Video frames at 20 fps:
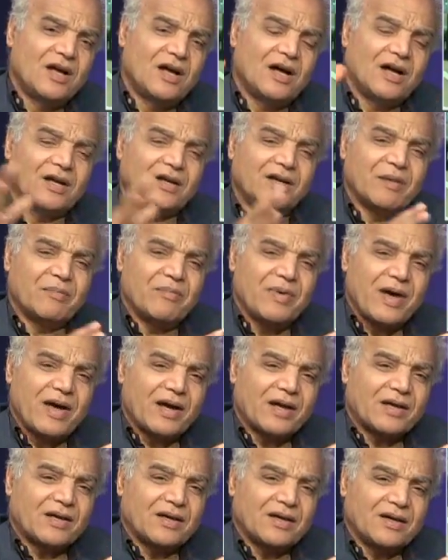on the
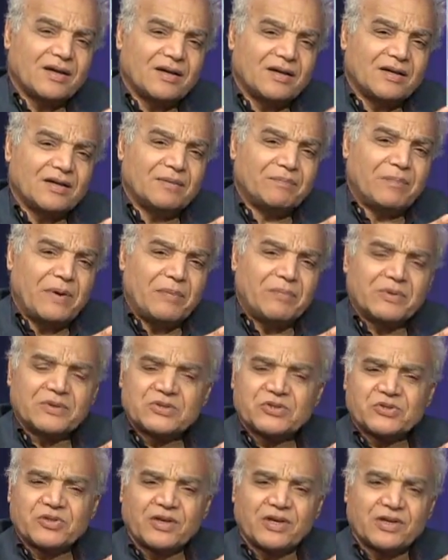back, a bumper
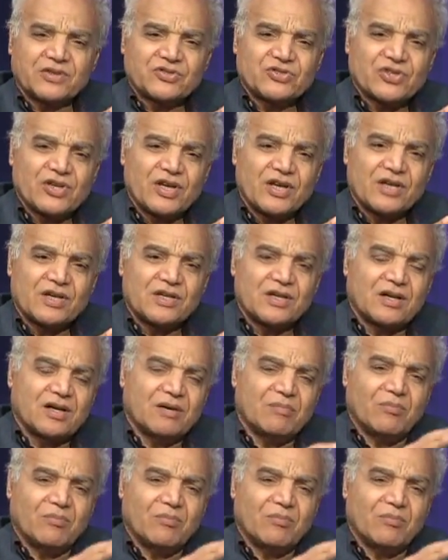sticker saying,